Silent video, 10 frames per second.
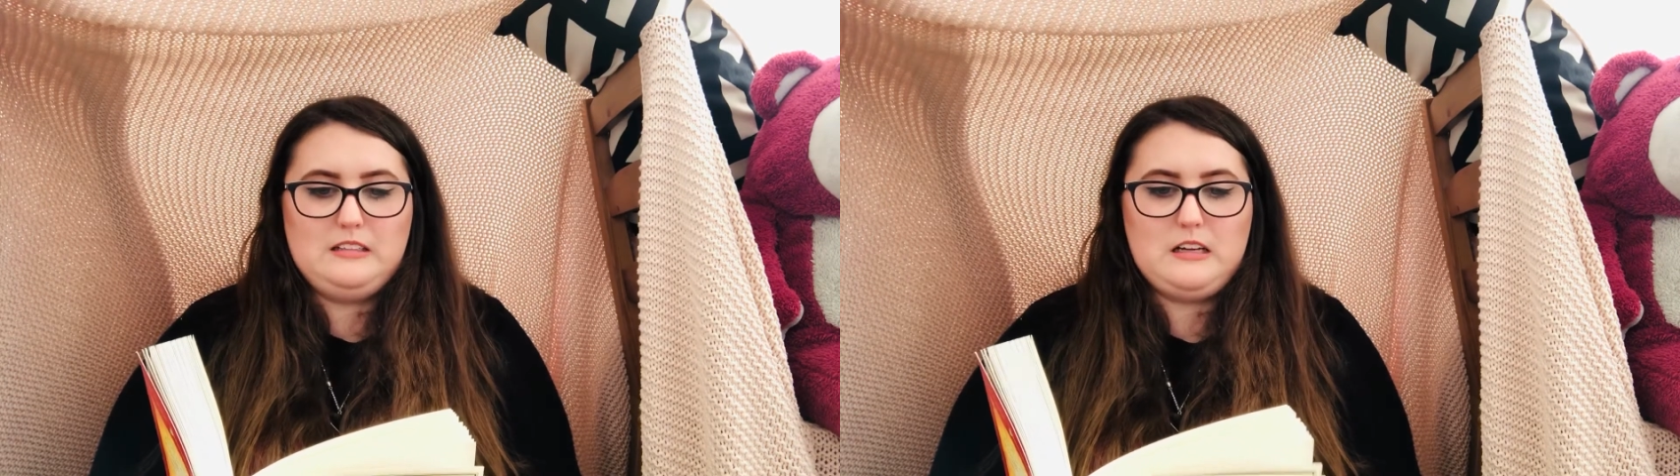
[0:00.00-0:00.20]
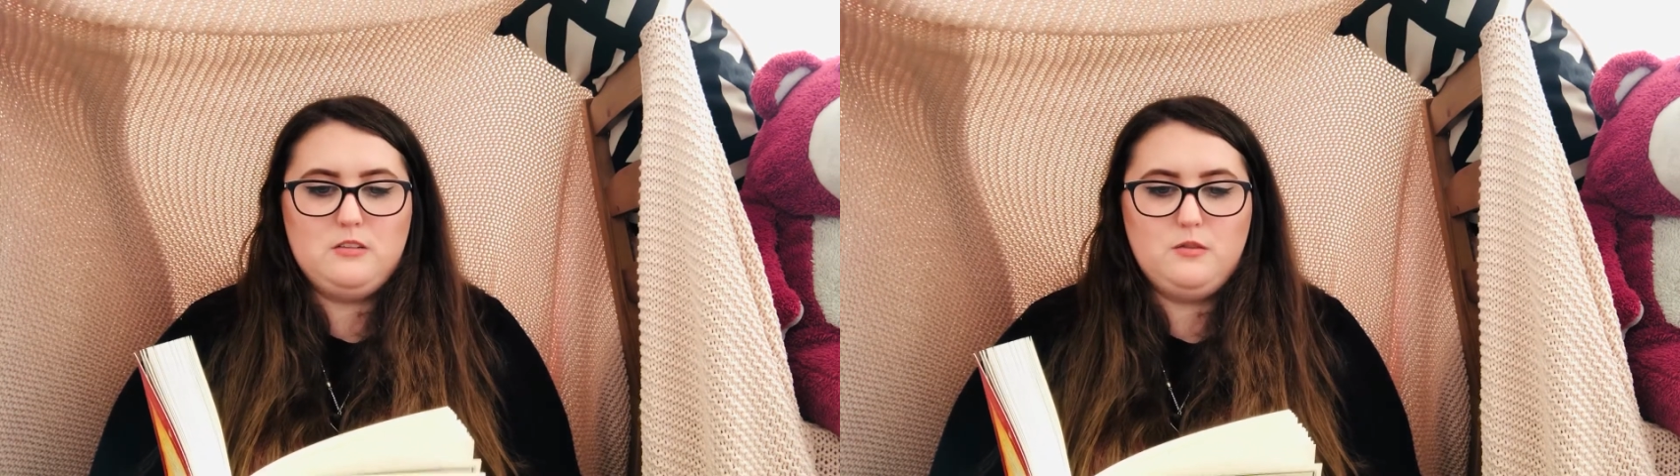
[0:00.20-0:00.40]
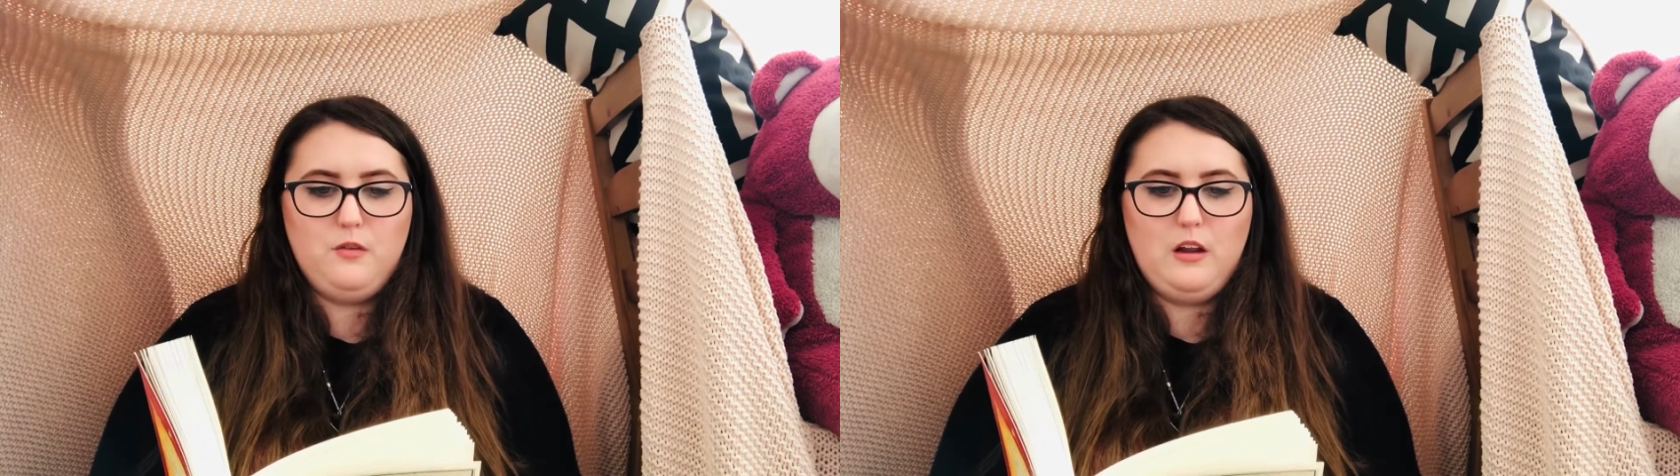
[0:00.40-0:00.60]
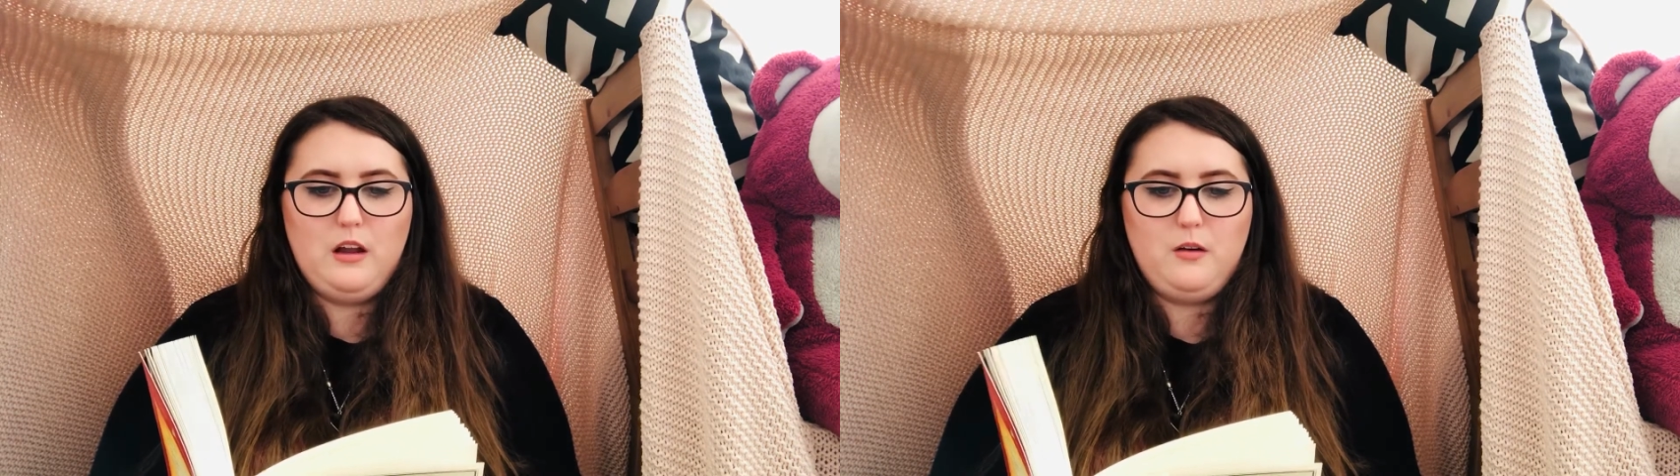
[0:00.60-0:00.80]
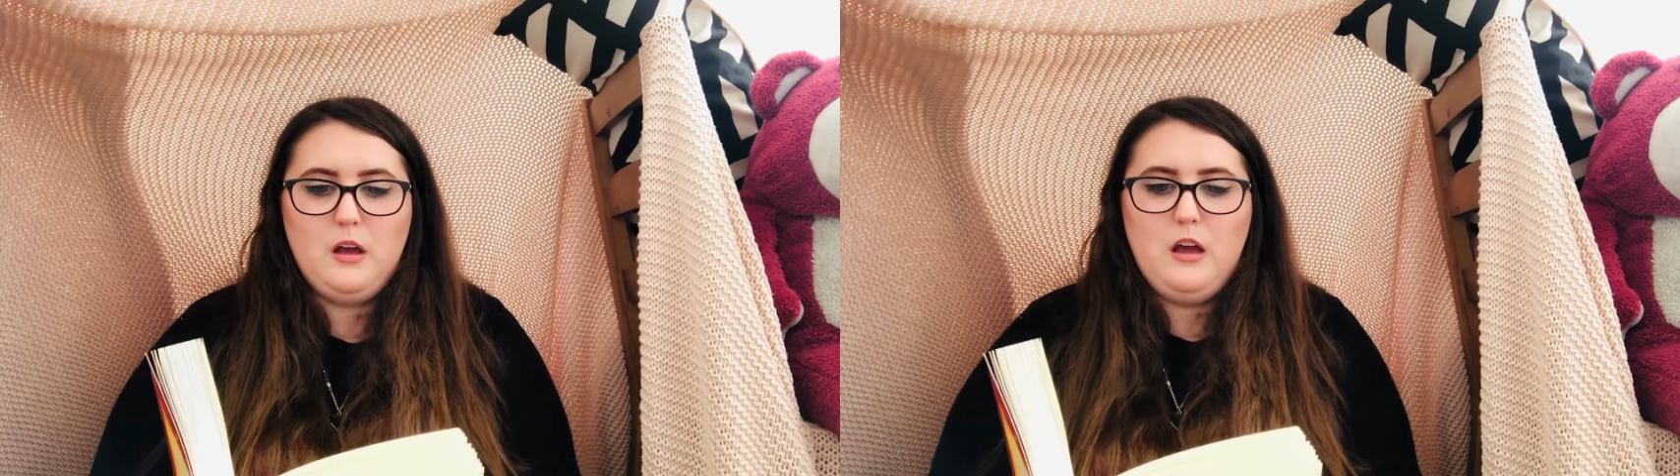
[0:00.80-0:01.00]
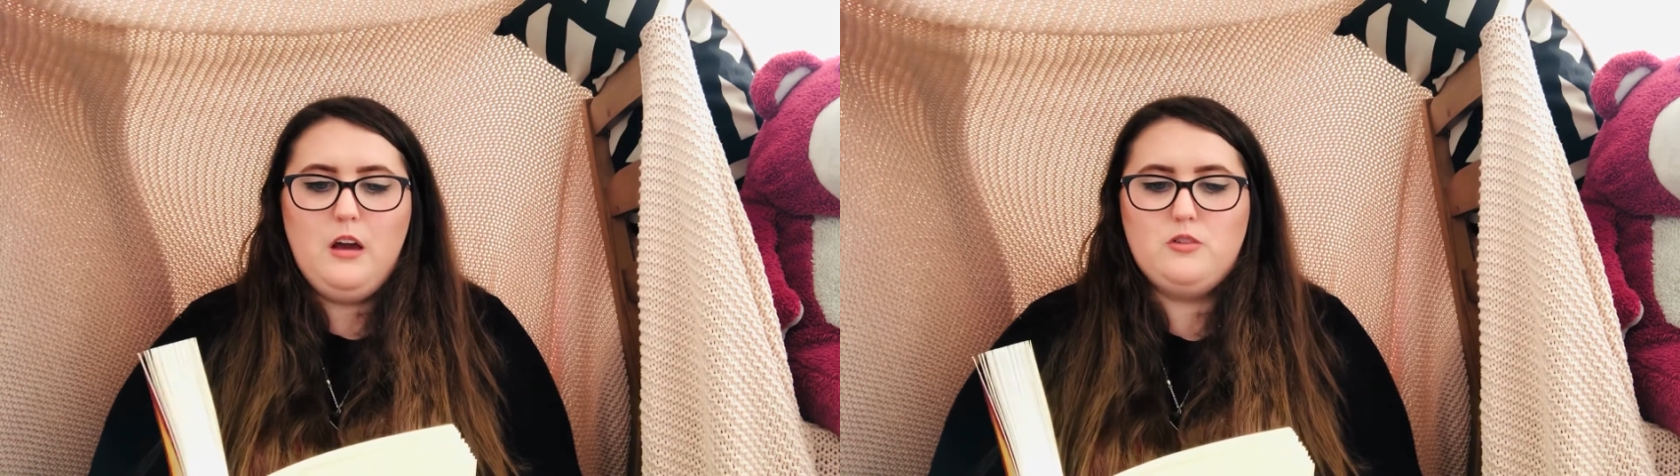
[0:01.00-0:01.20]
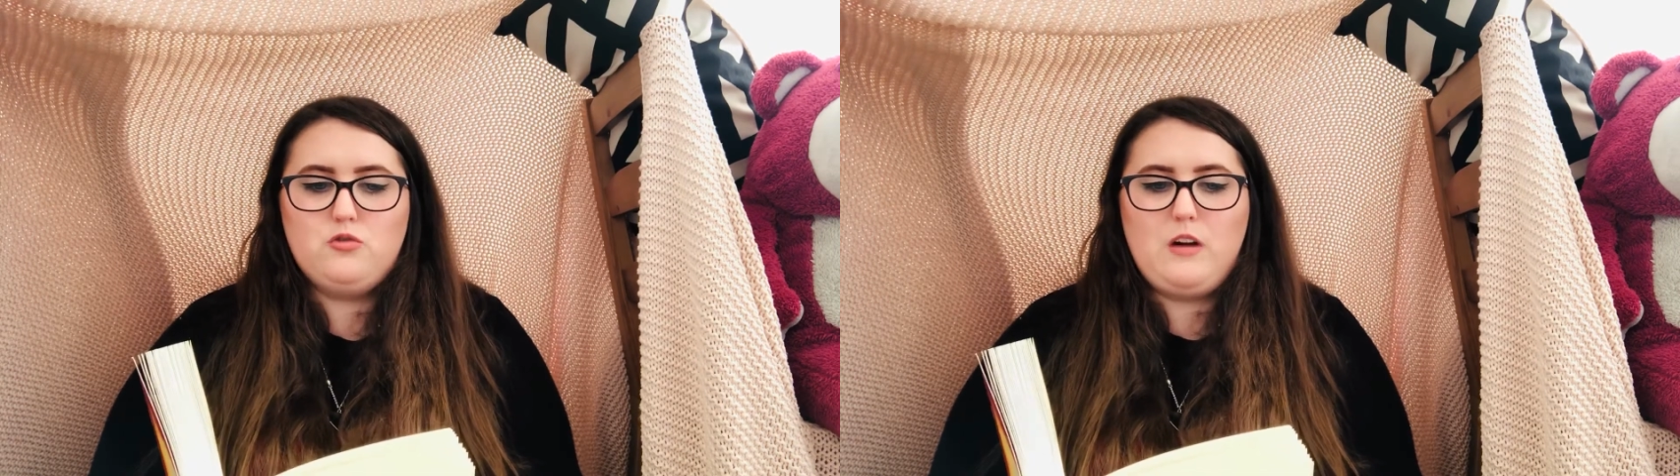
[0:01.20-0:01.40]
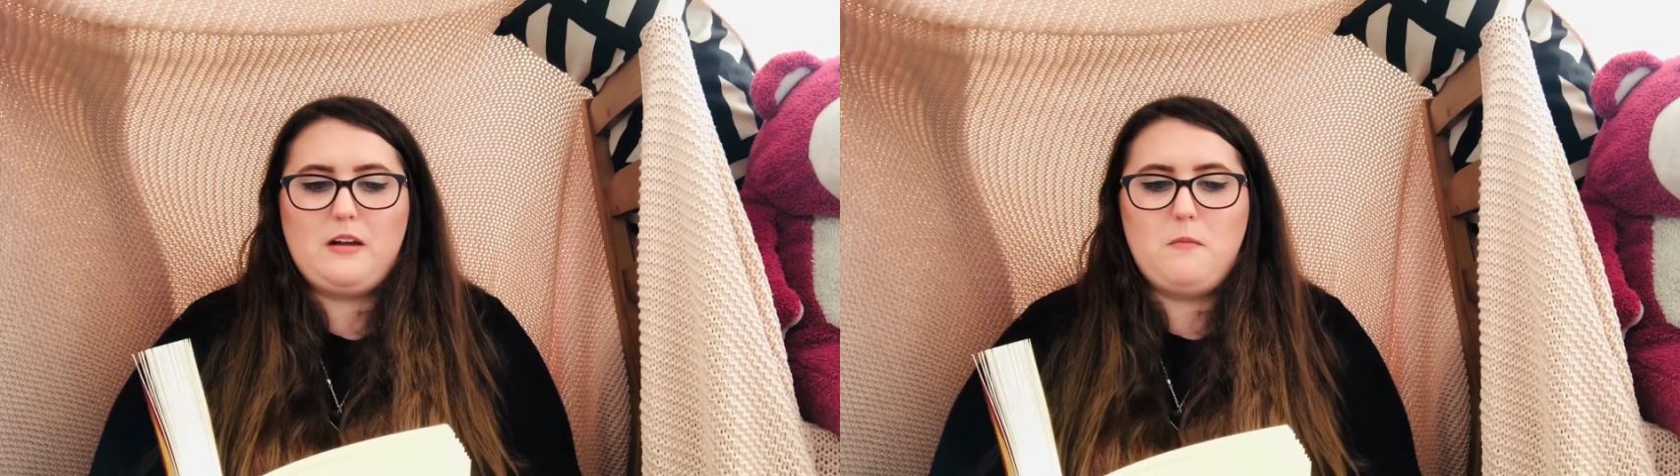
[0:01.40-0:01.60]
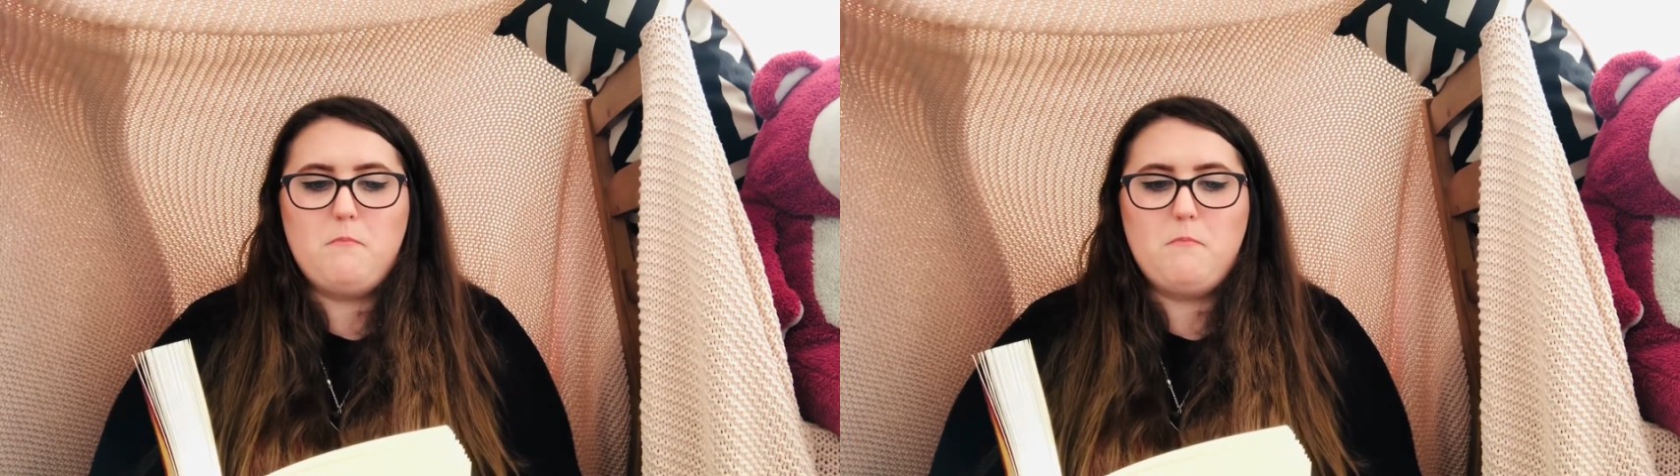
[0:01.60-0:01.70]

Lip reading: down to follow, a dragon